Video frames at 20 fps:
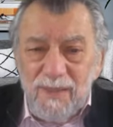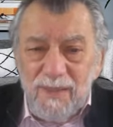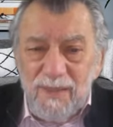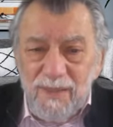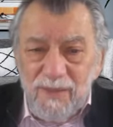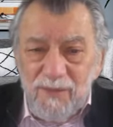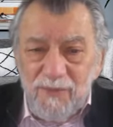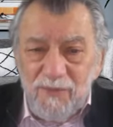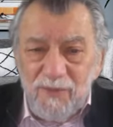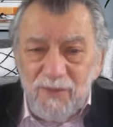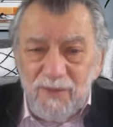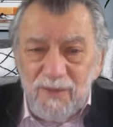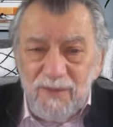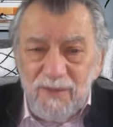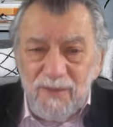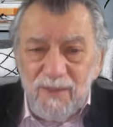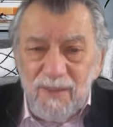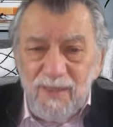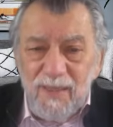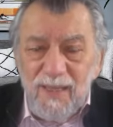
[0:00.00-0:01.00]
different
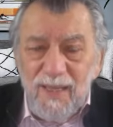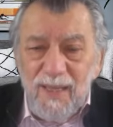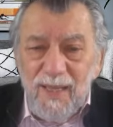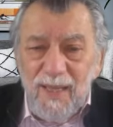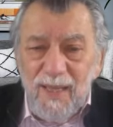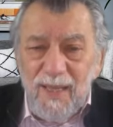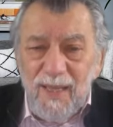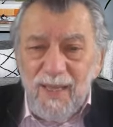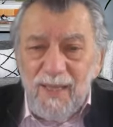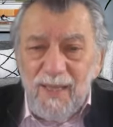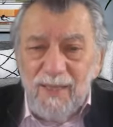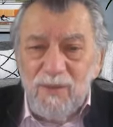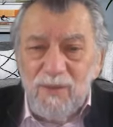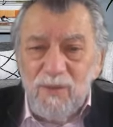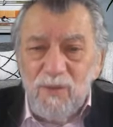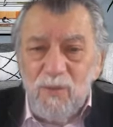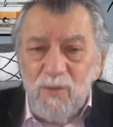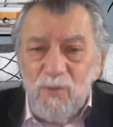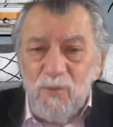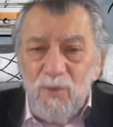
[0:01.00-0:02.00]
and
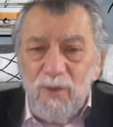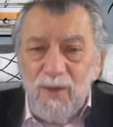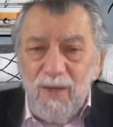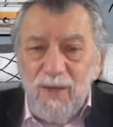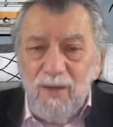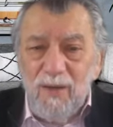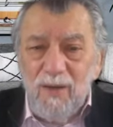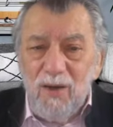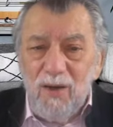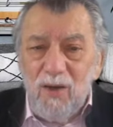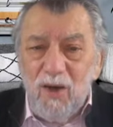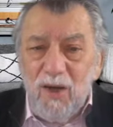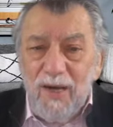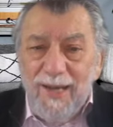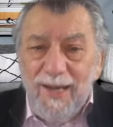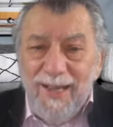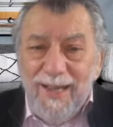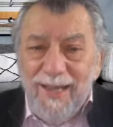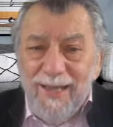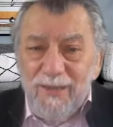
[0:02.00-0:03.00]
where our
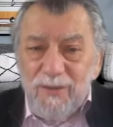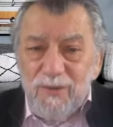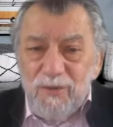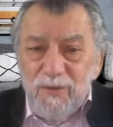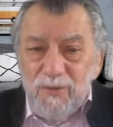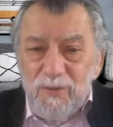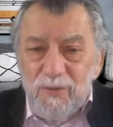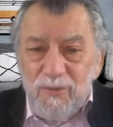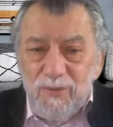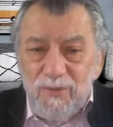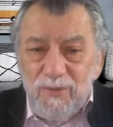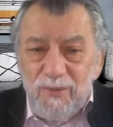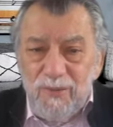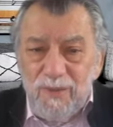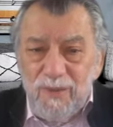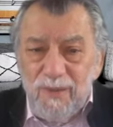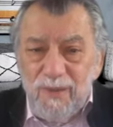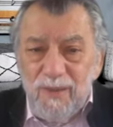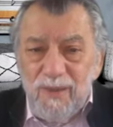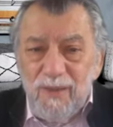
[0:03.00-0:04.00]
attitudes
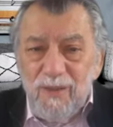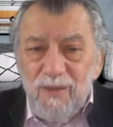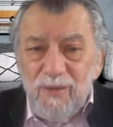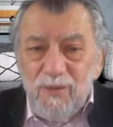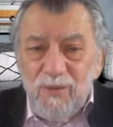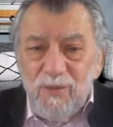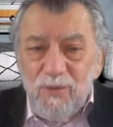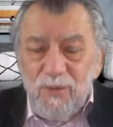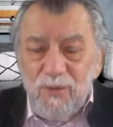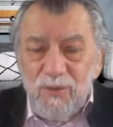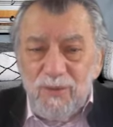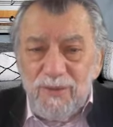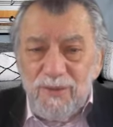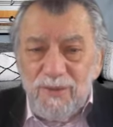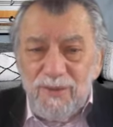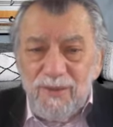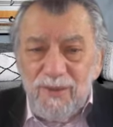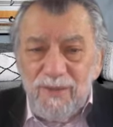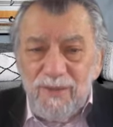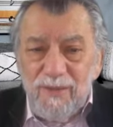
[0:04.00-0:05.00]

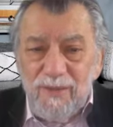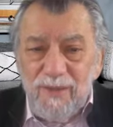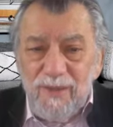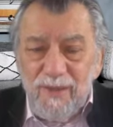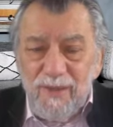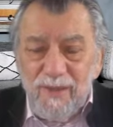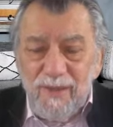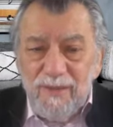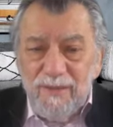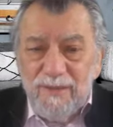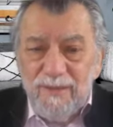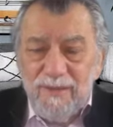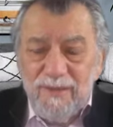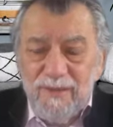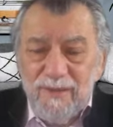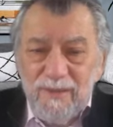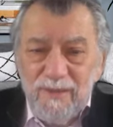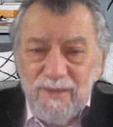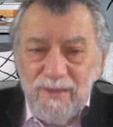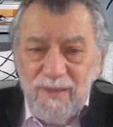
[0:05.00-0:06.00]
towards things
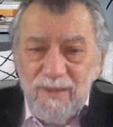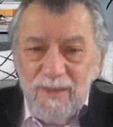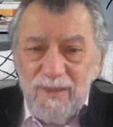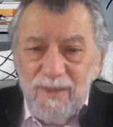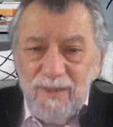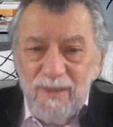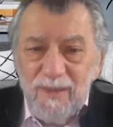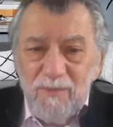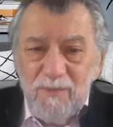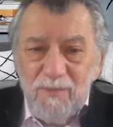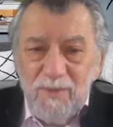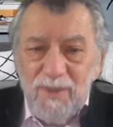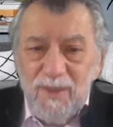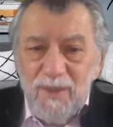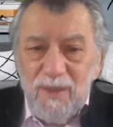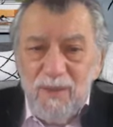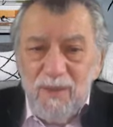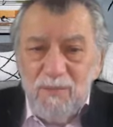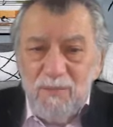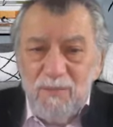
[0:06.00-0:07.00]

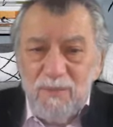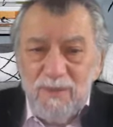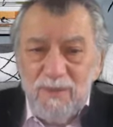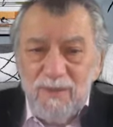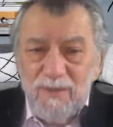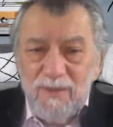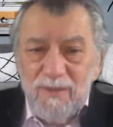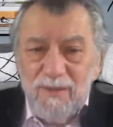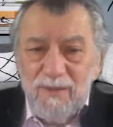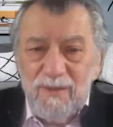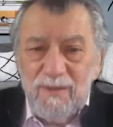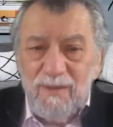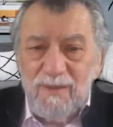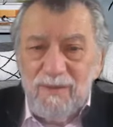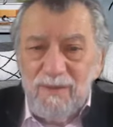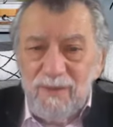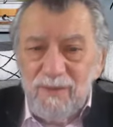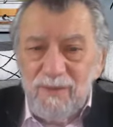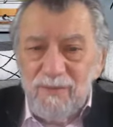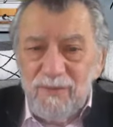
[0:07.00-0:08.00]
becomes
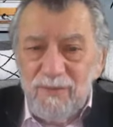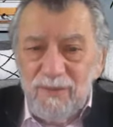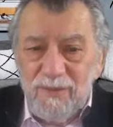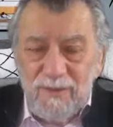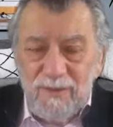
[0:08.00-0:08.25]
different.